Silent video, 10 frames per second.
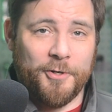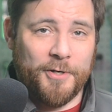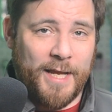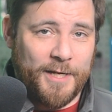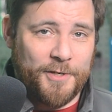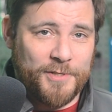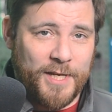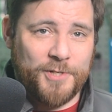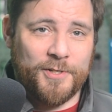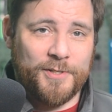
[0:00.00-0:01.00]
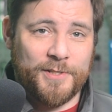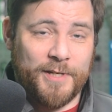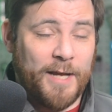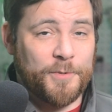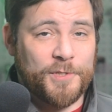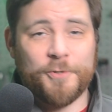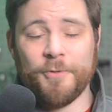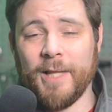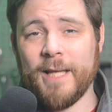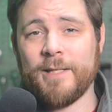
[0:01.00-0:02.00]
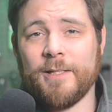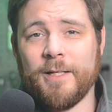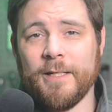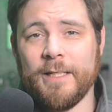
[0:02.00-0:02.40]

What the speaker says: earned accusations that I was too light on